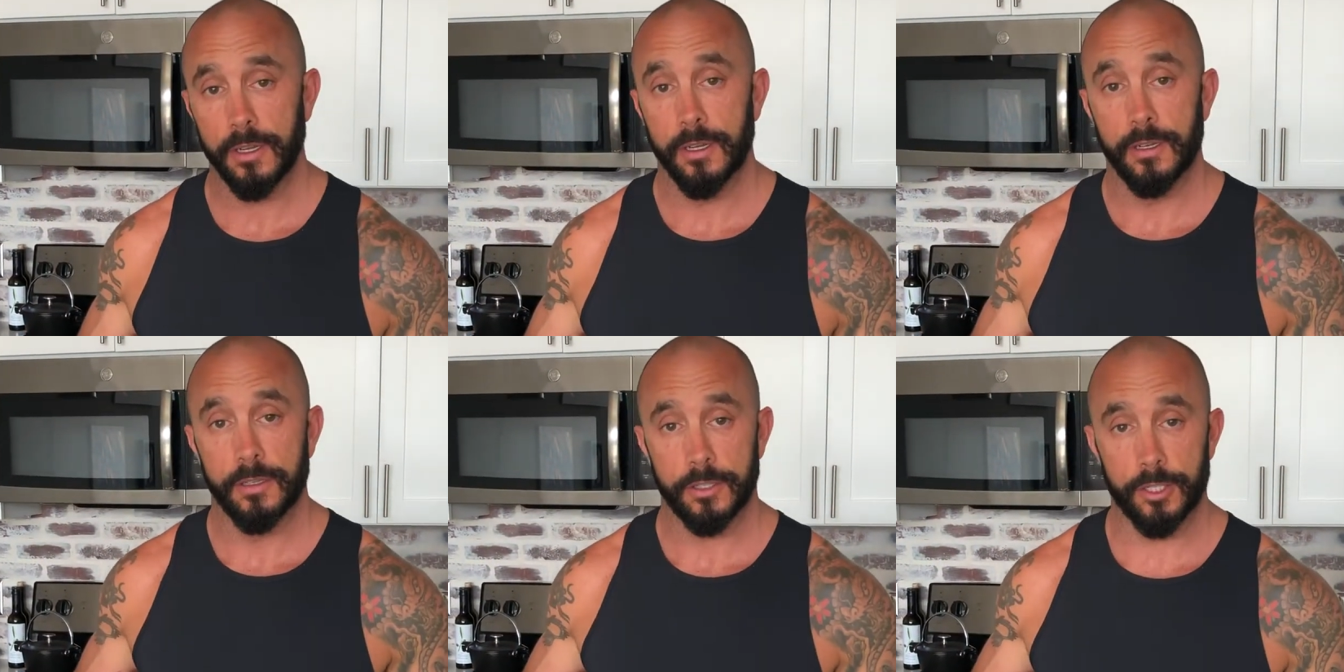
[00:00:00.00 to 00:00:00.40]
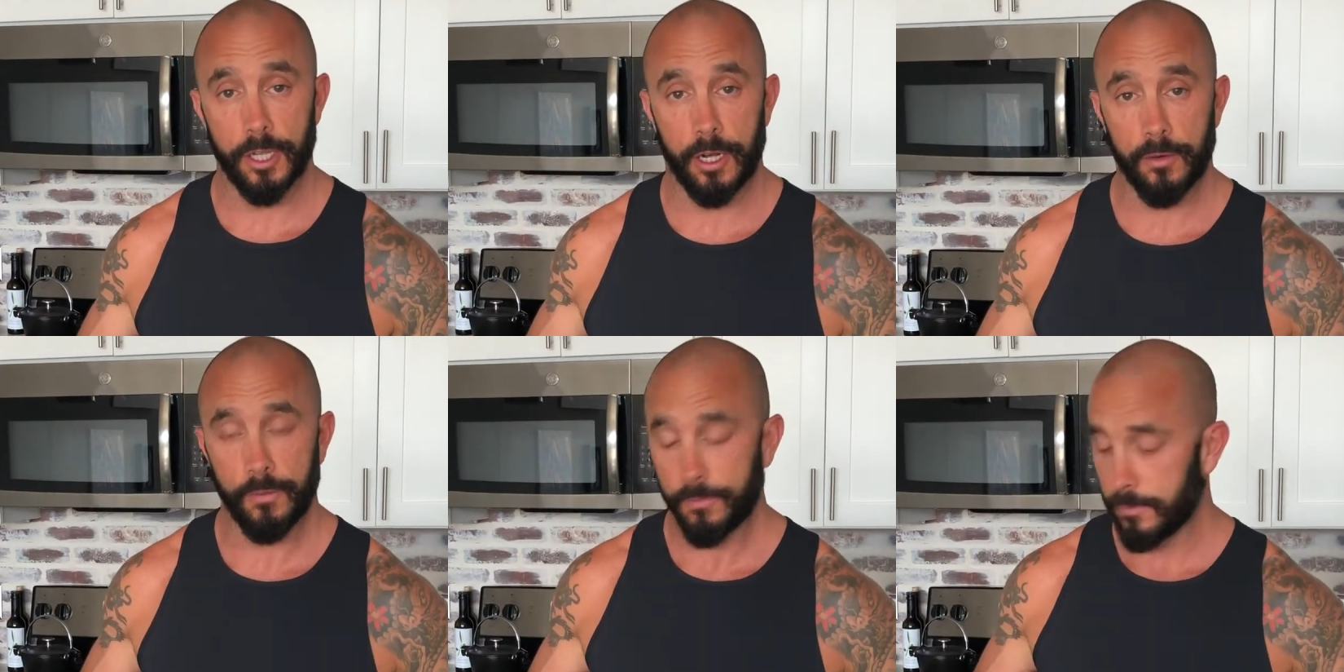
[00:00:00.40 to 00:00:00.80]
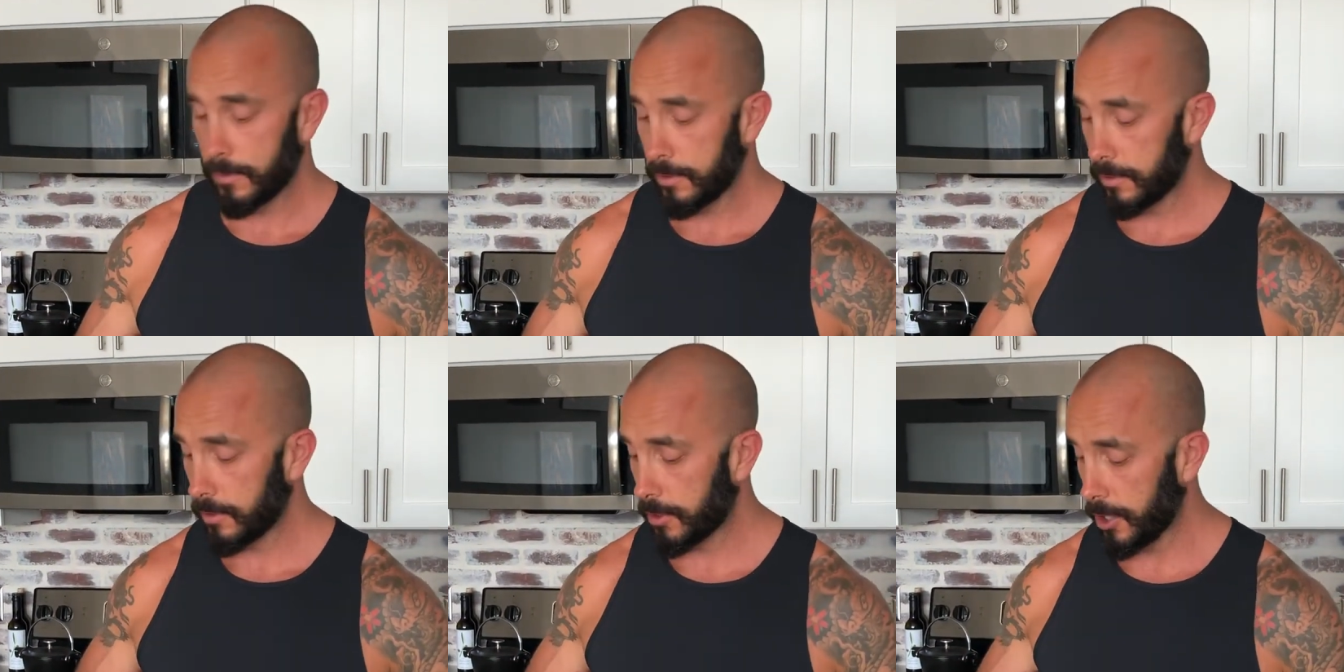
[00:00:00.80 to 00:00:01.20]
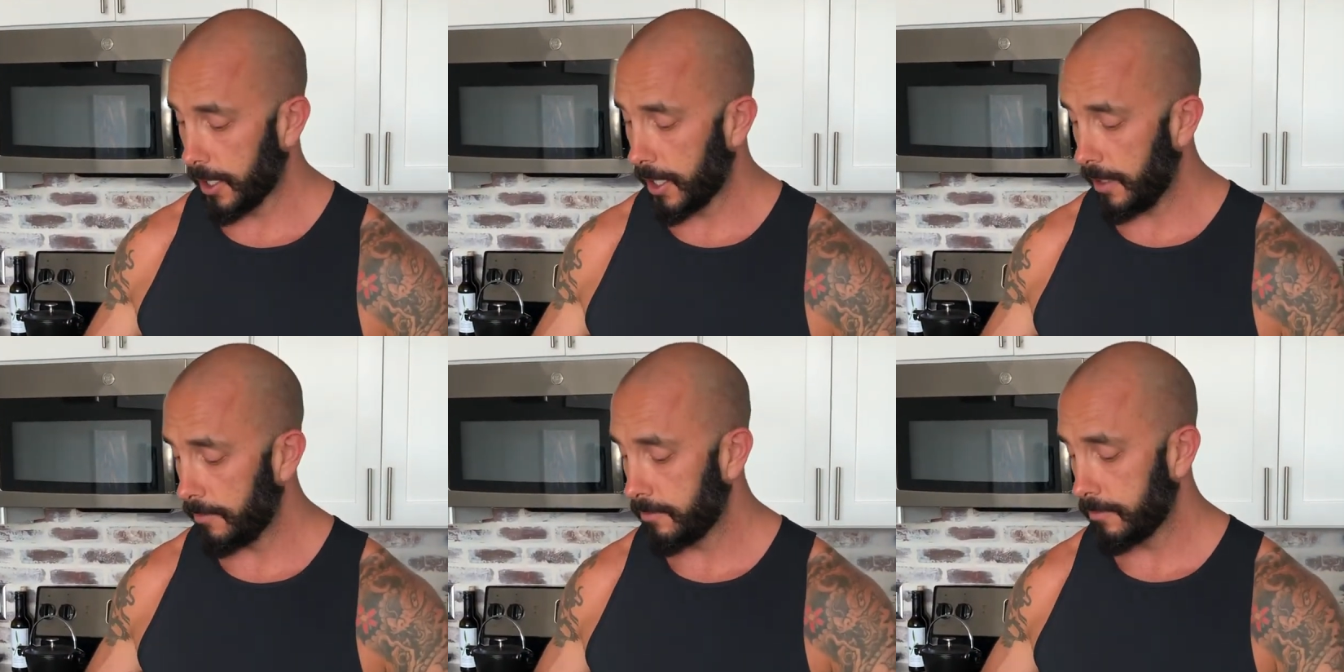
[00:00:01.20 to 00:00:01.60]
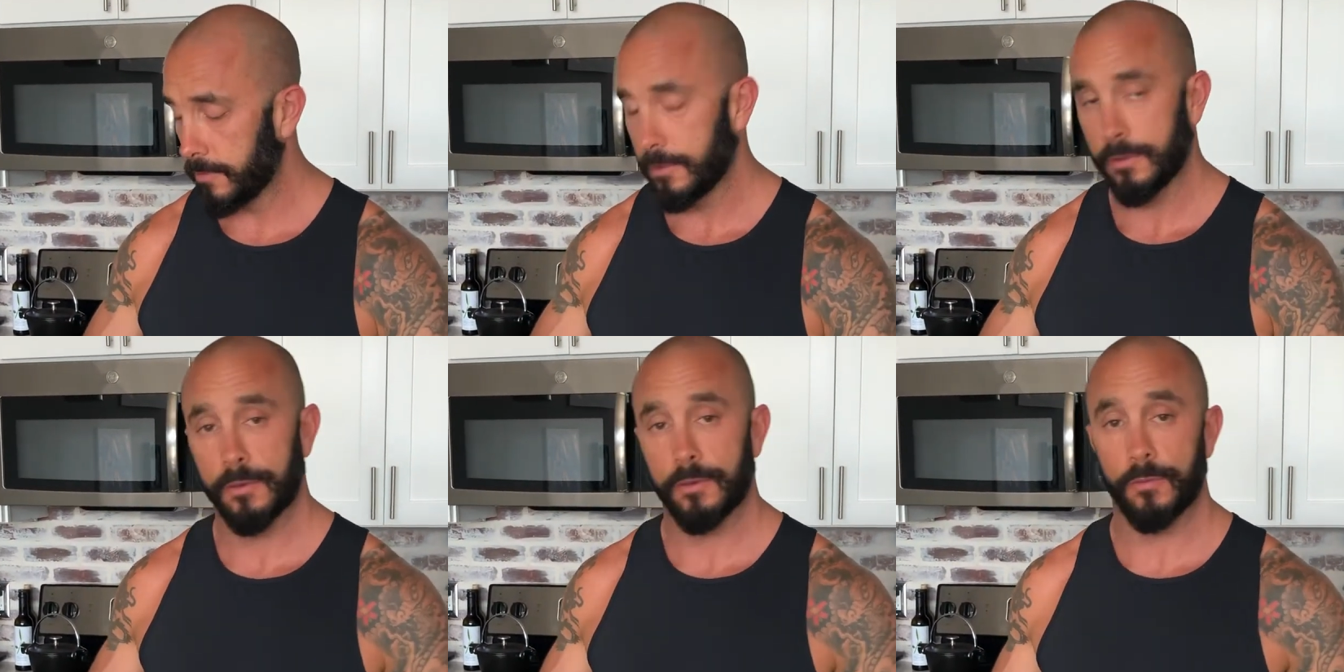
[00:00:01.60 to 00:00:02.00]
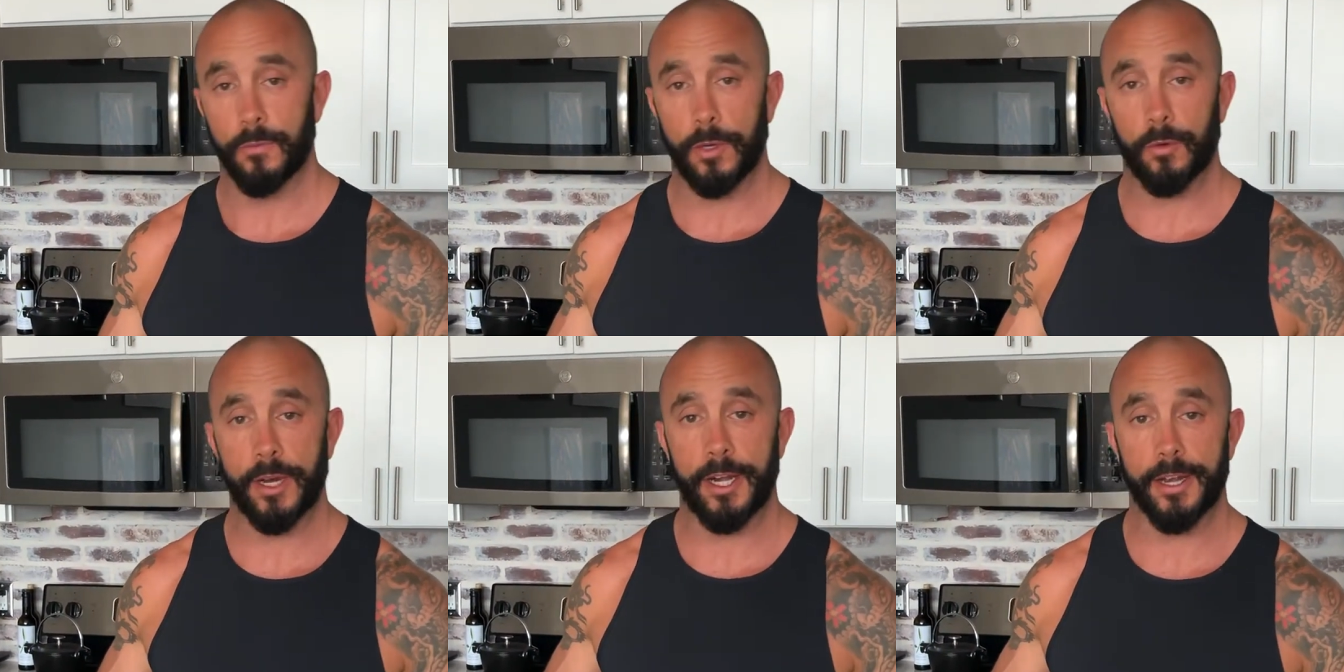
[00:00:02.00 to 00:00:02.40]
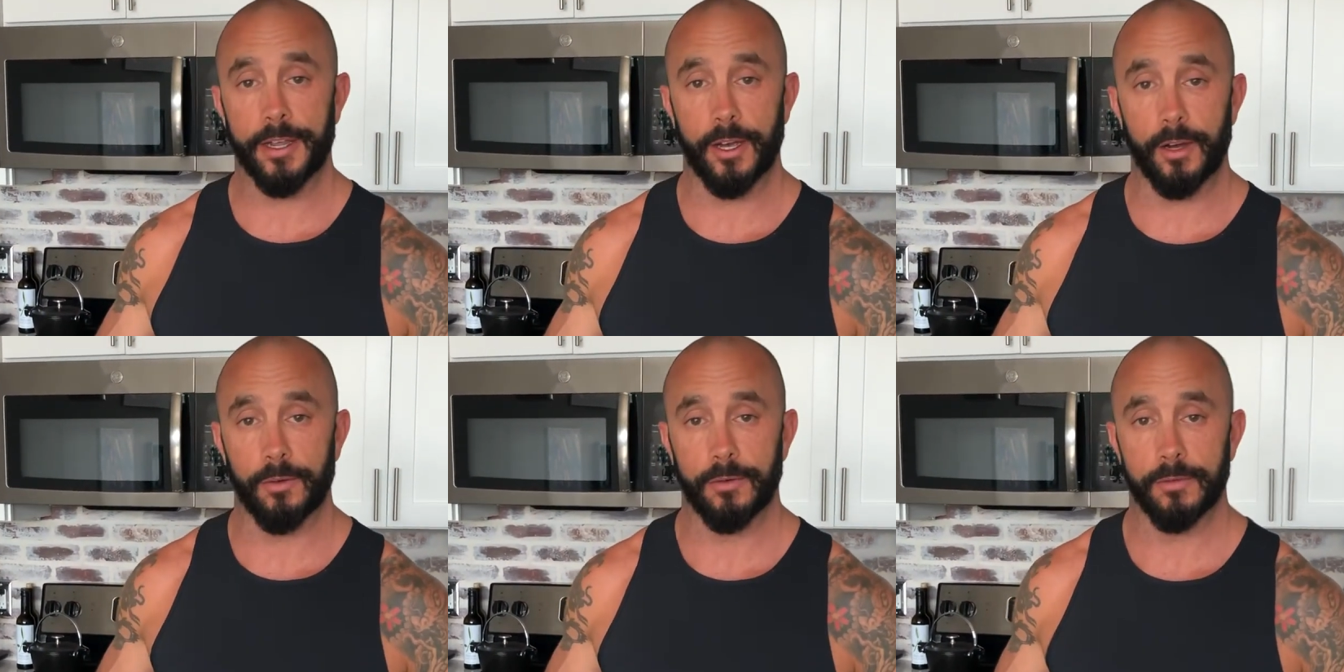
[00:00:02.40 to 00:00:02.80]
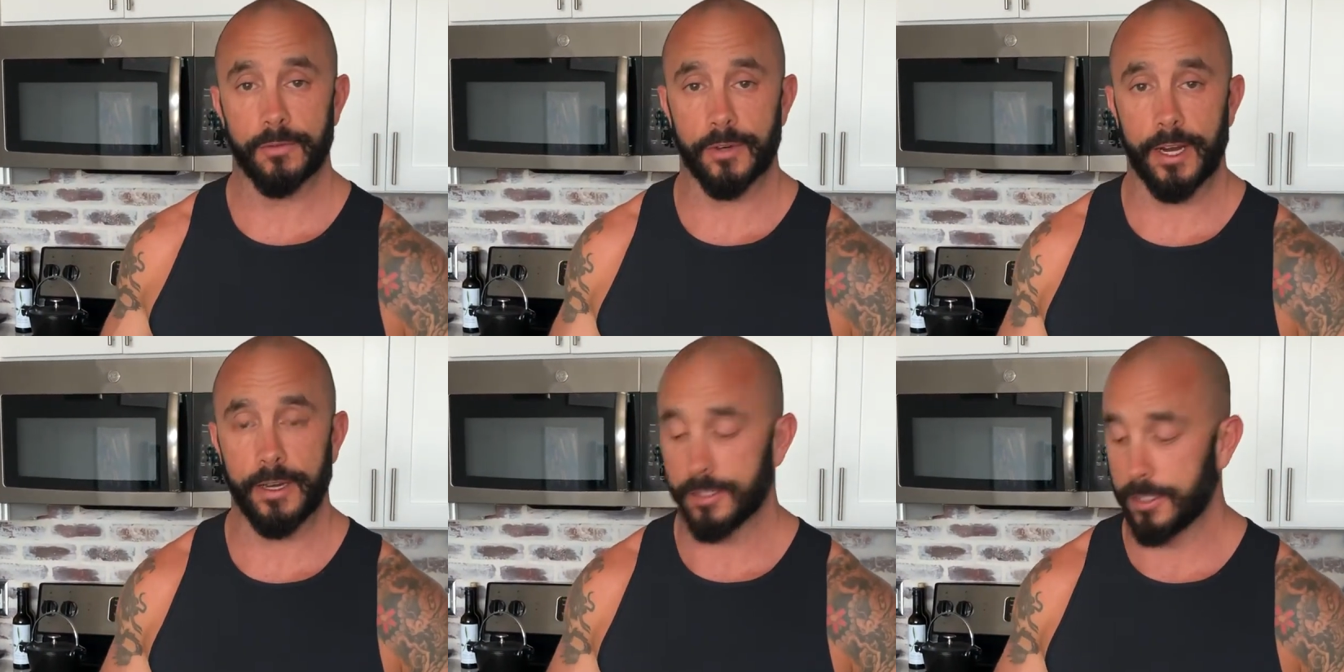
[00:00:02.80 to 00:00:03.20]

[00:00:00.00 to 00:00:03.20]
slow, cook it, be ready to go, right?